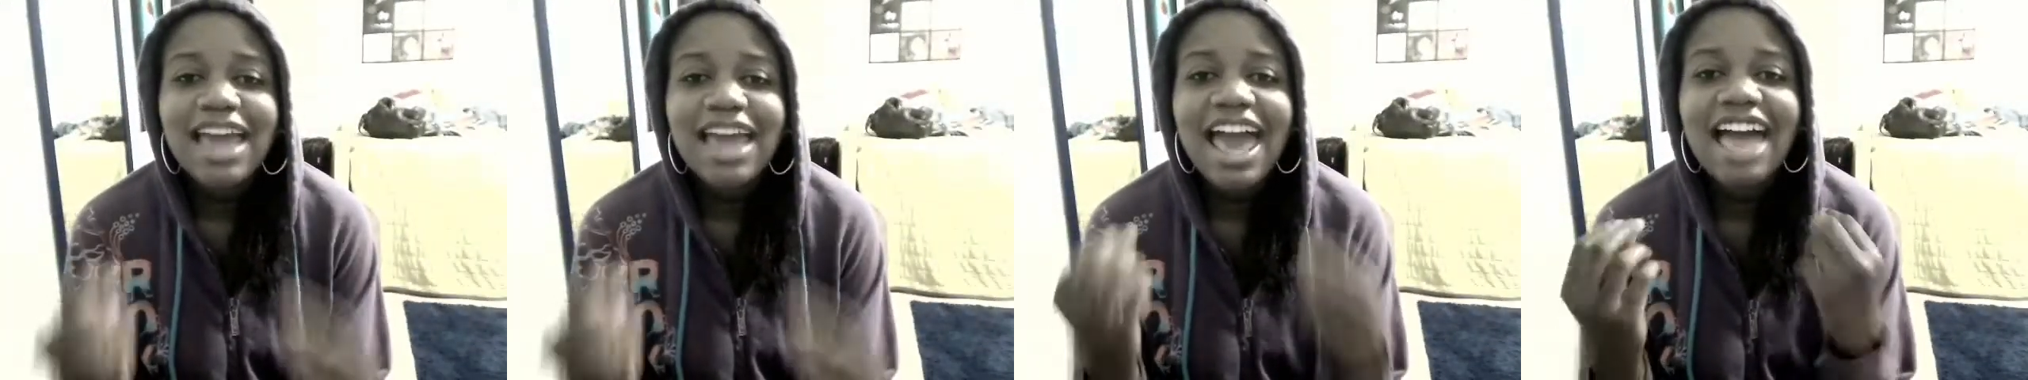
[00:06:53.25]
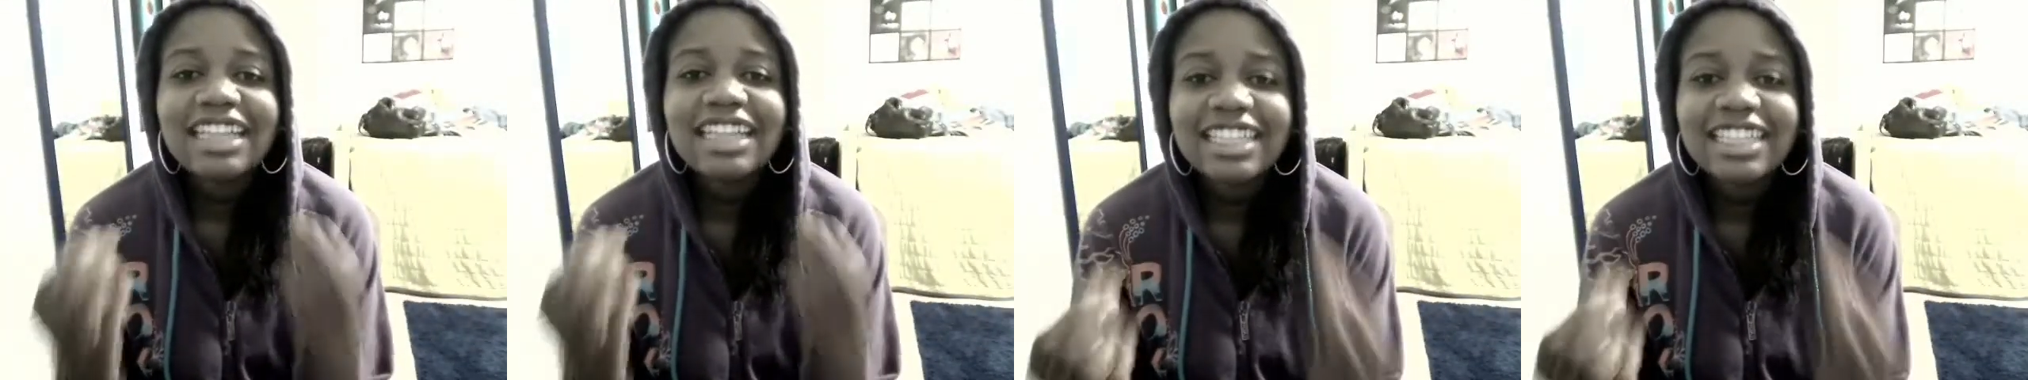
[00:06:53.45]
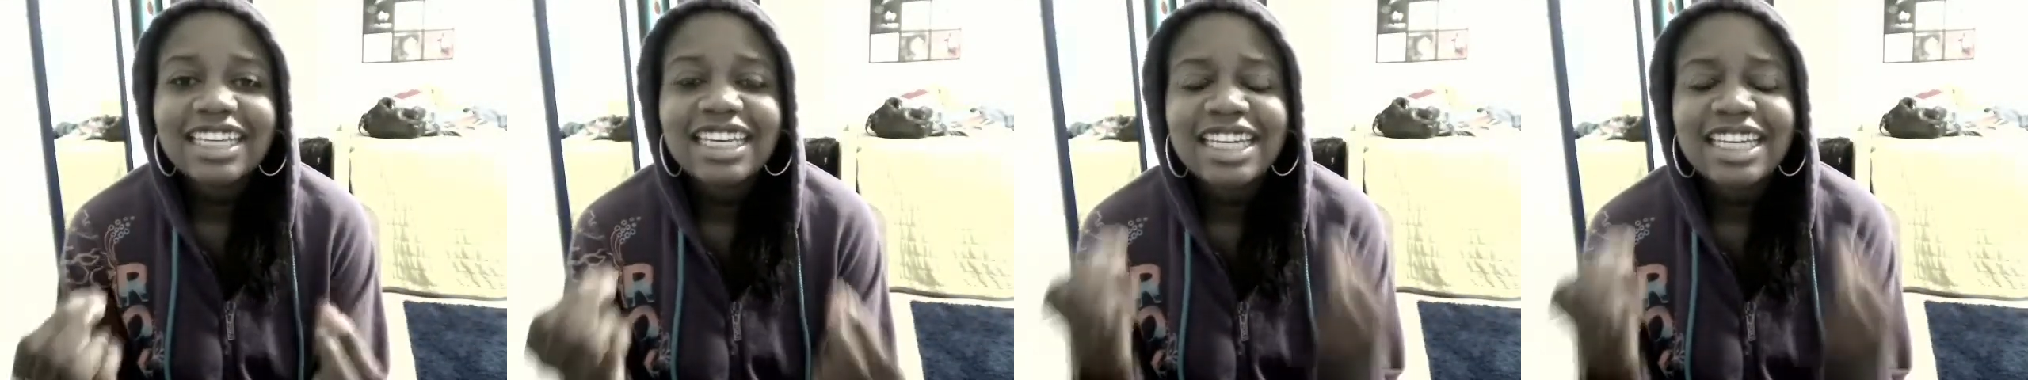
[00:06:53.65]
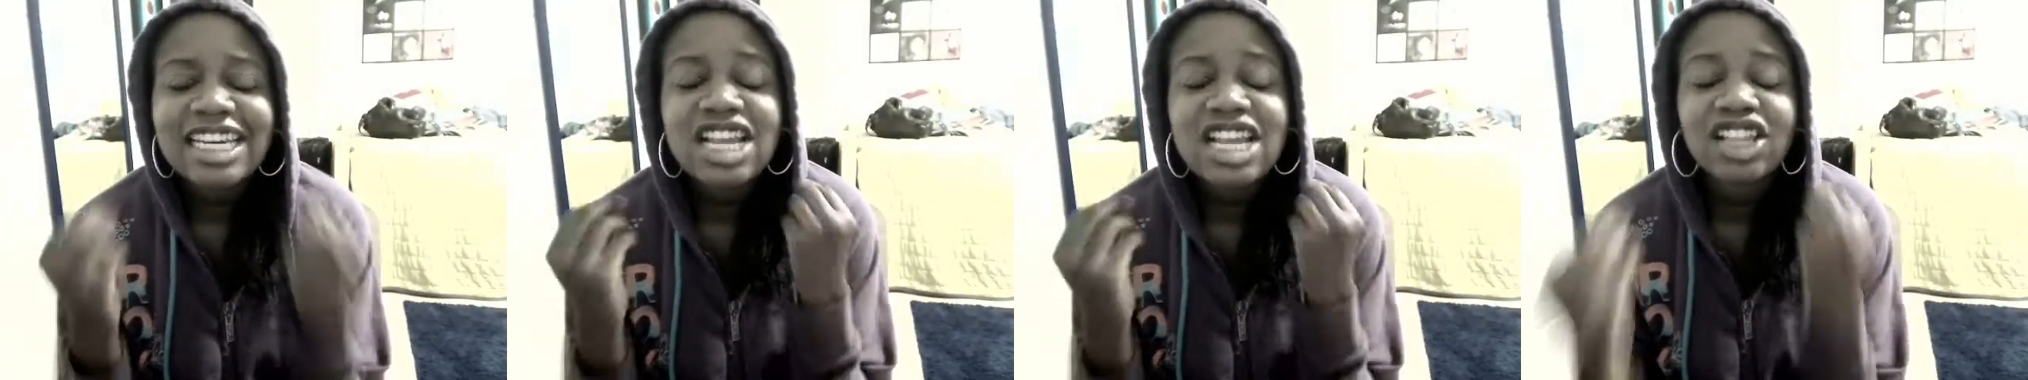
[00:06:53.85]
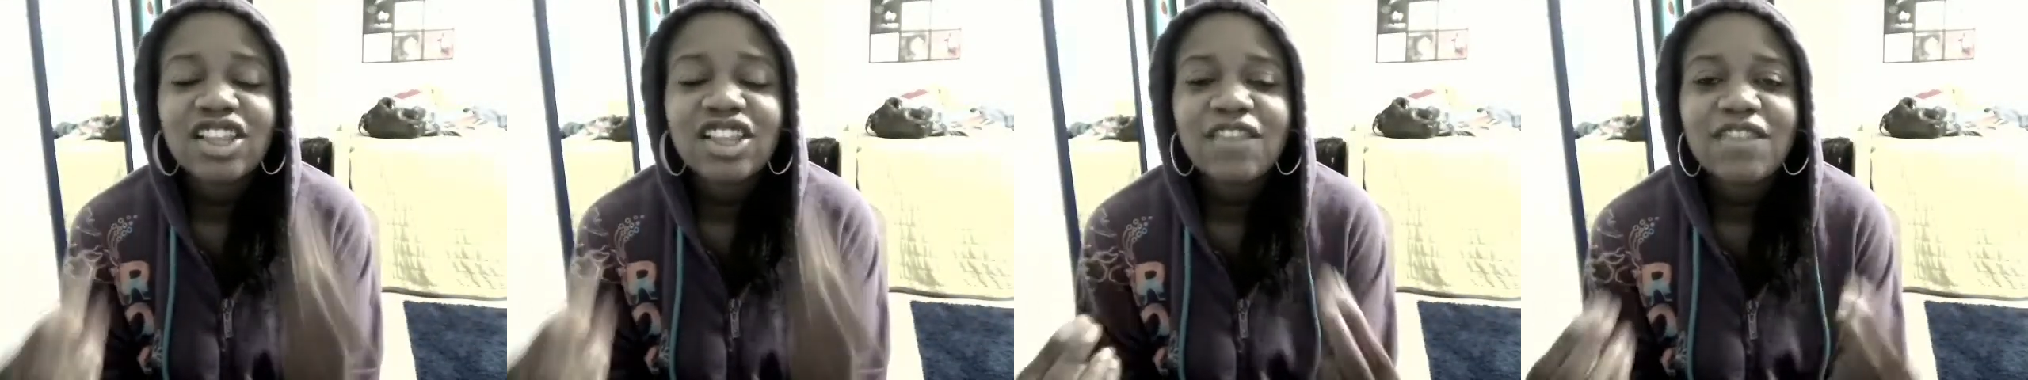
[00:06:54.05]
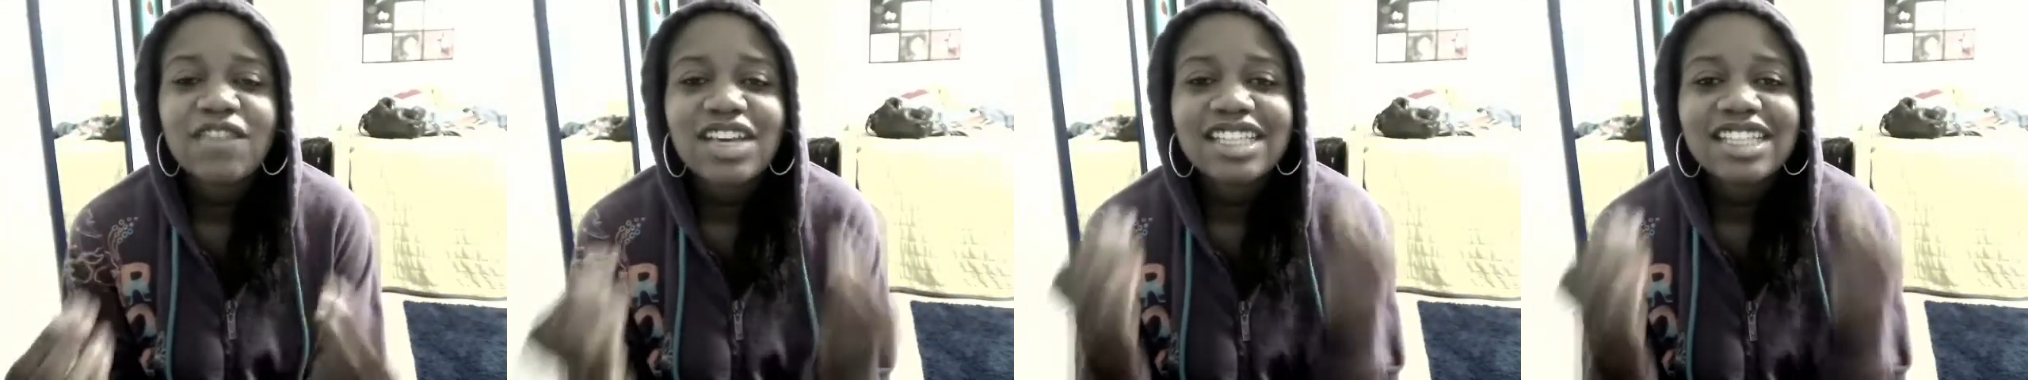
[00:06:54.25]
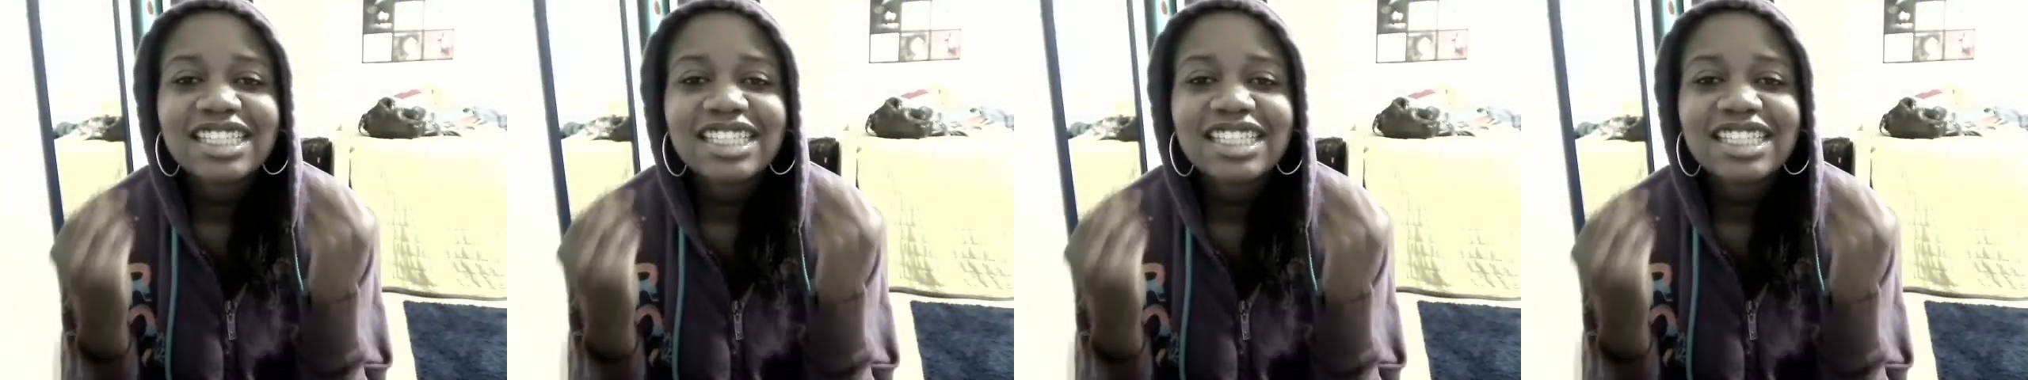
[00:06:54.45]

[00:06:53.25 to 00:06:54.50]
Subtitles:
Elliot and Olivia